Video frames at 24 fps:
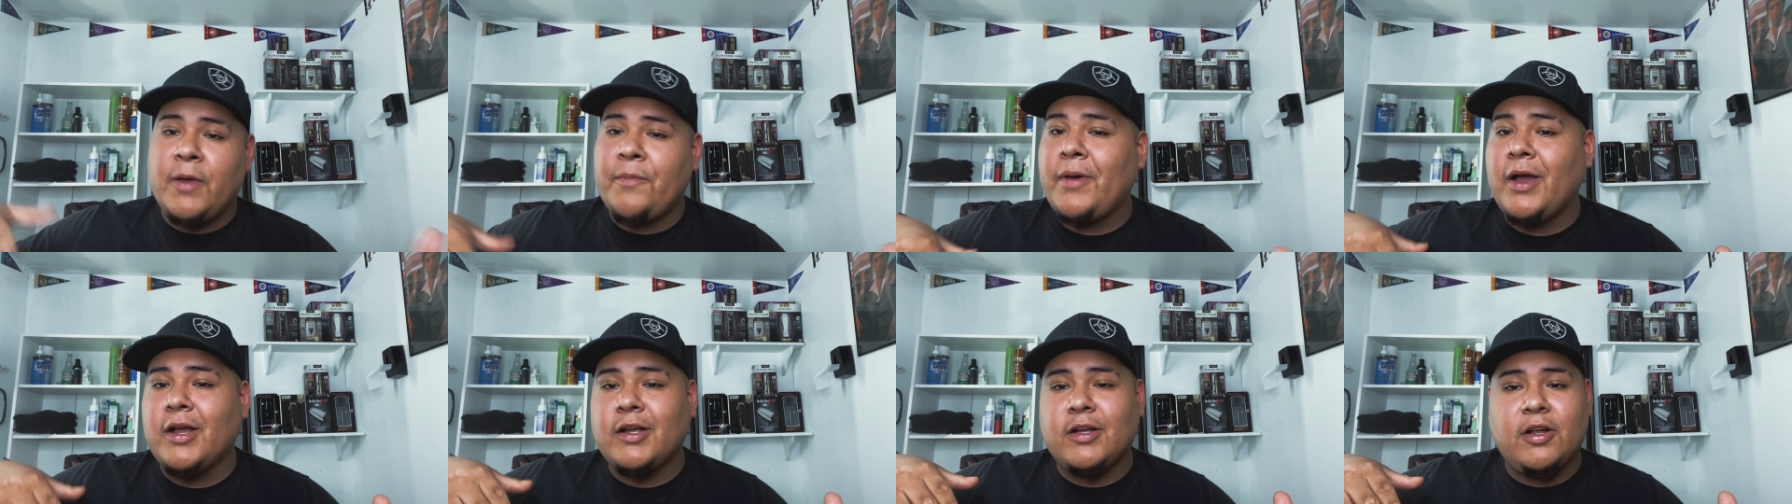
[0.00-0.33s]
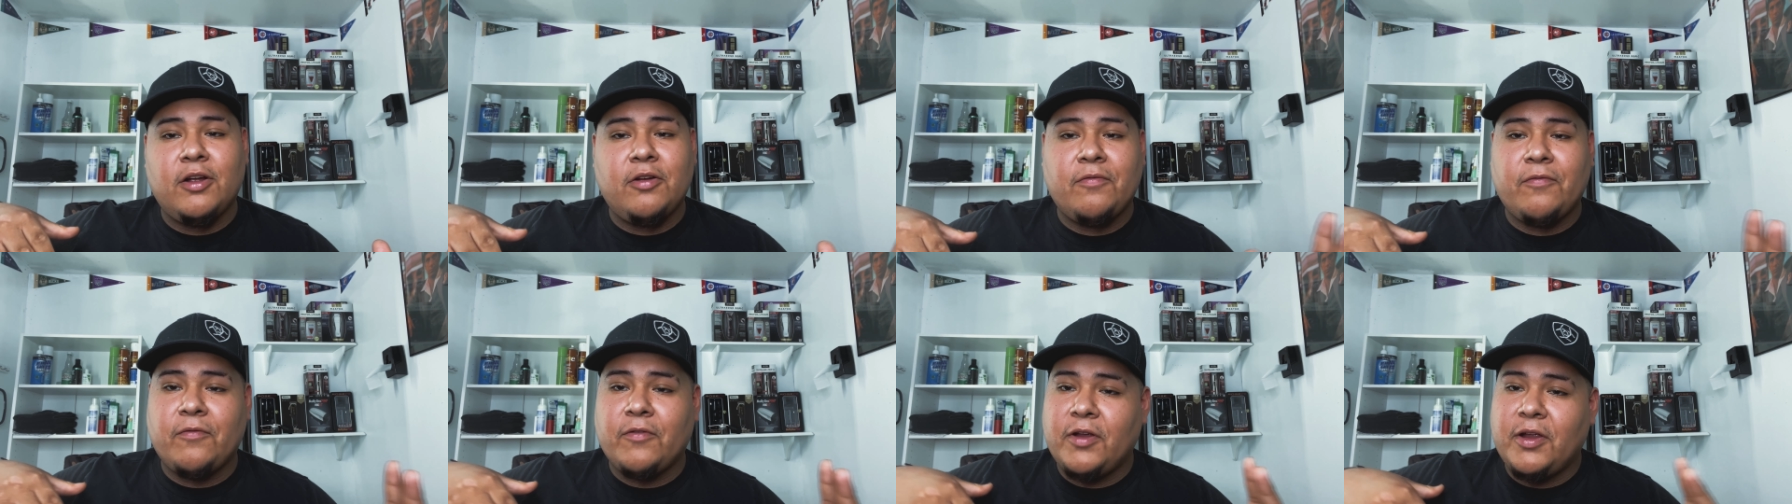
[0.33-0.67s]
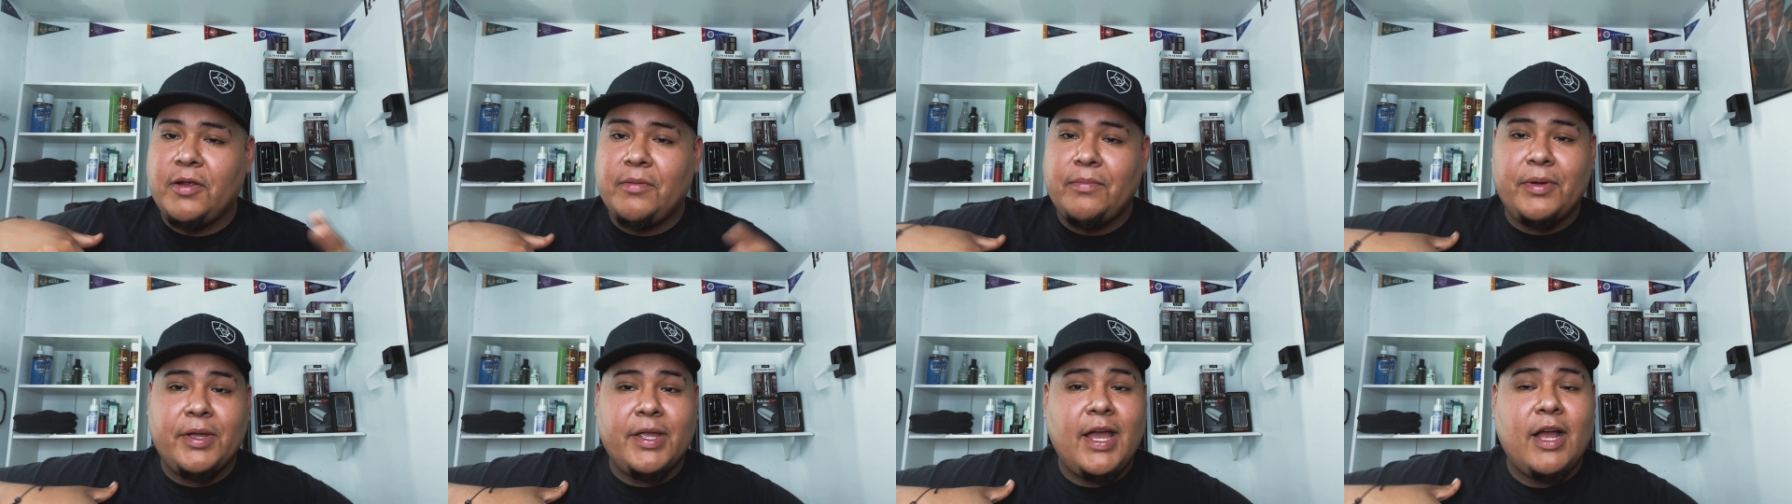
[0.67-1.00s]
my
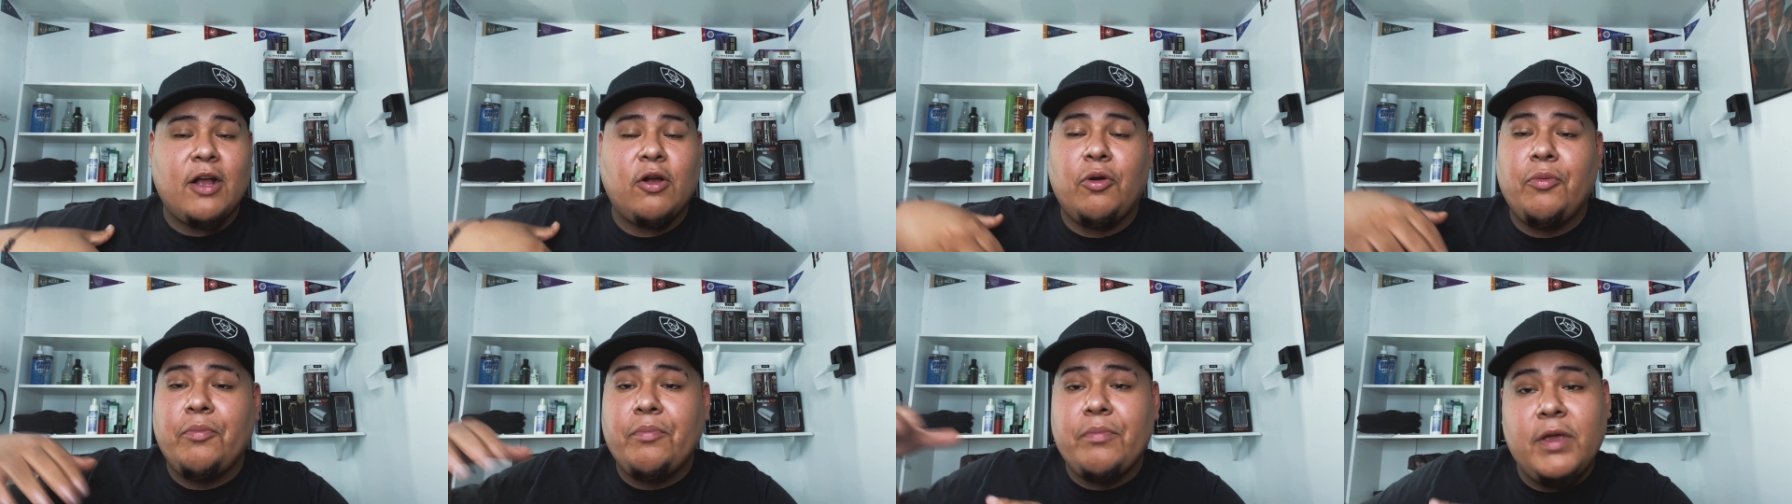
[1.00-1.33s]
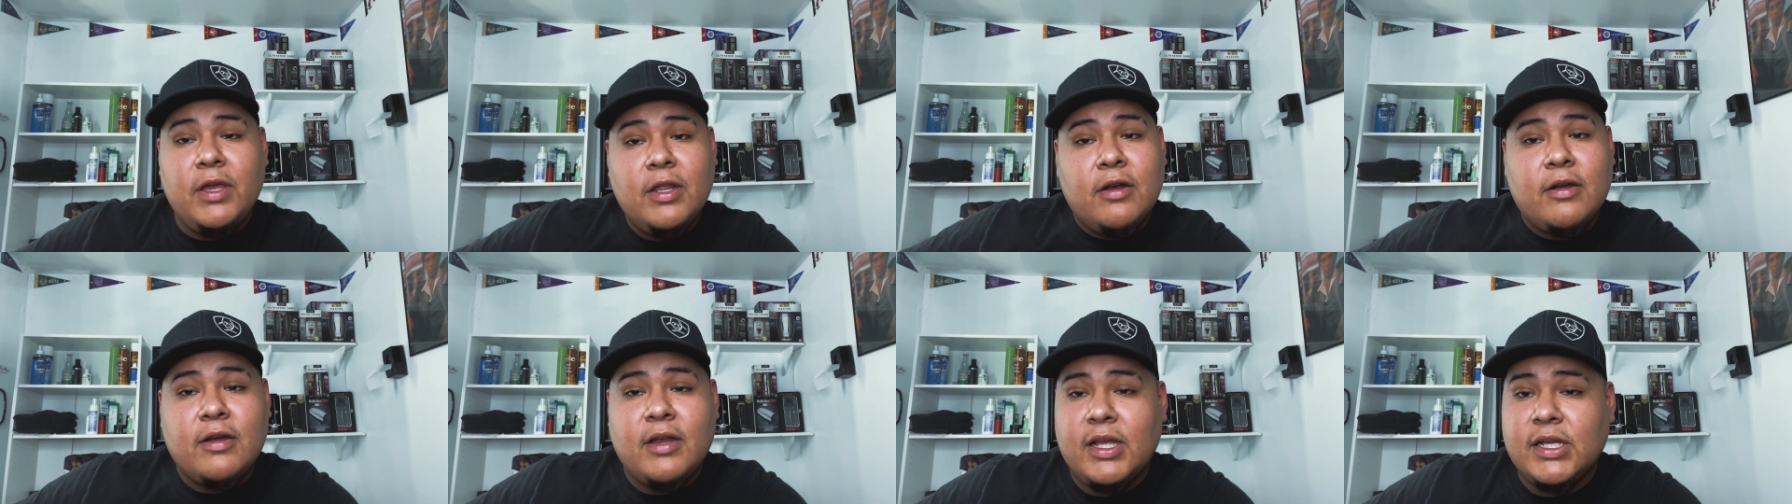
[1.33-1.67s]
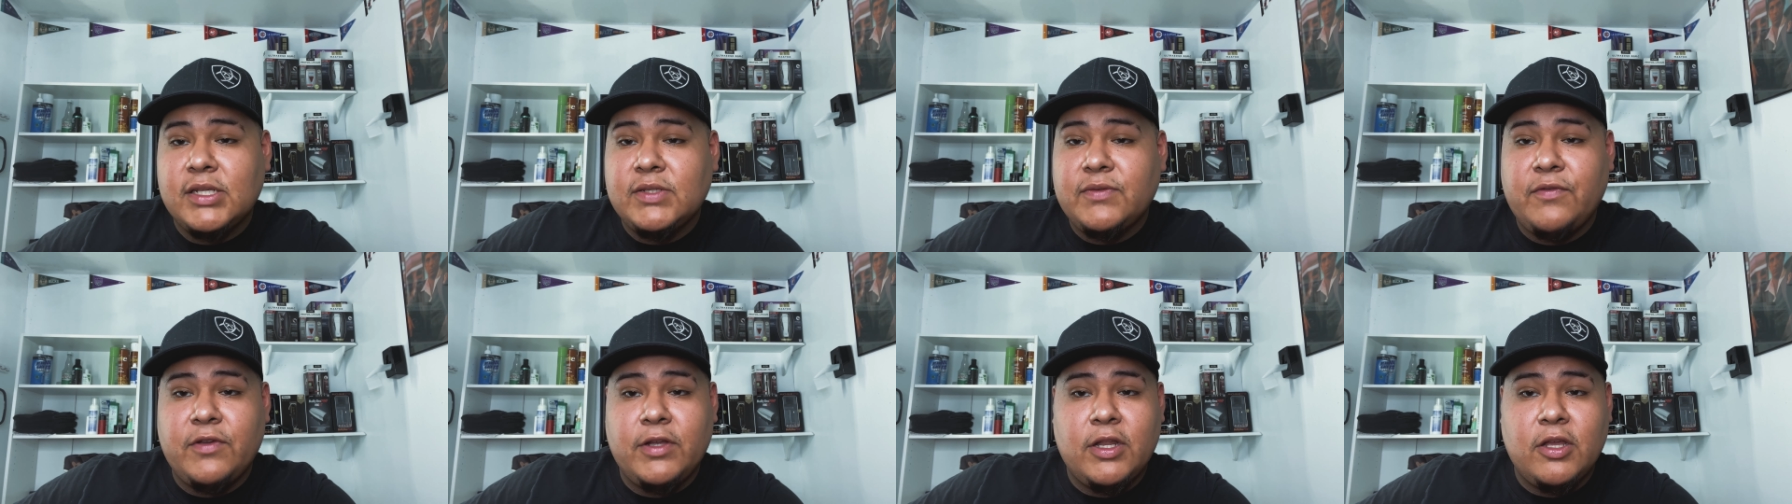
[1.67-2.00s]
girlfriend, but y'all gonna meet in next
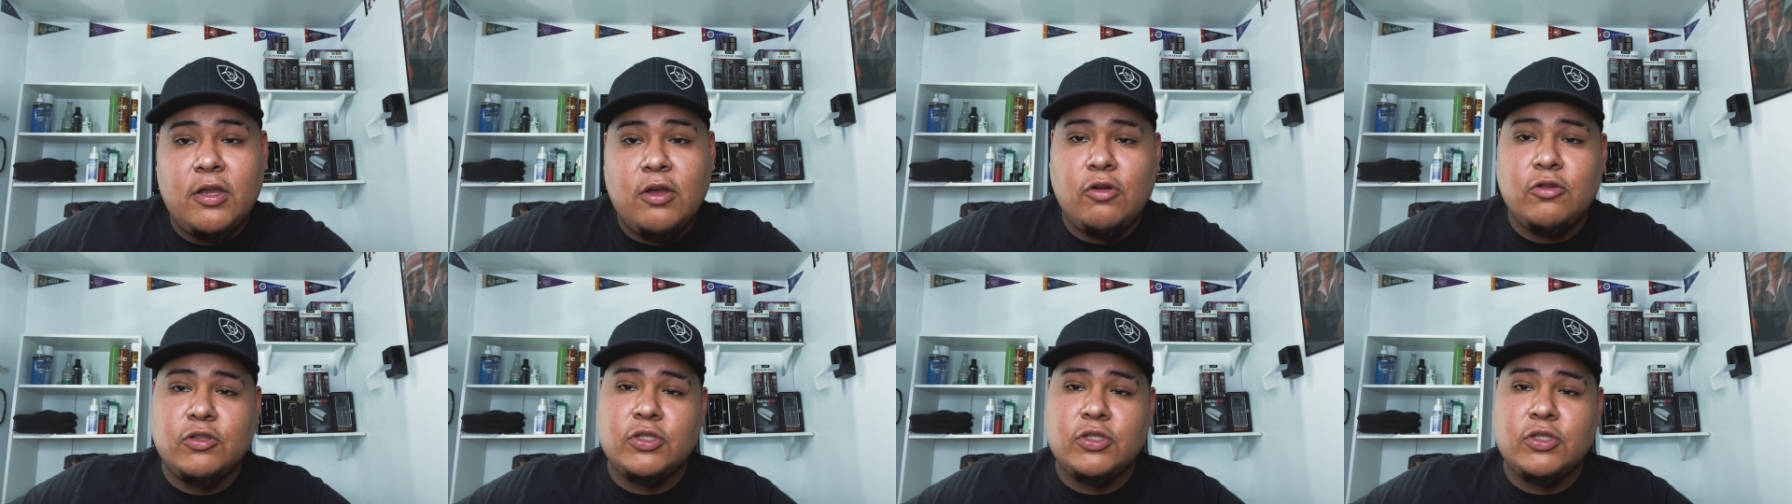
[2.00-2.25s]
video.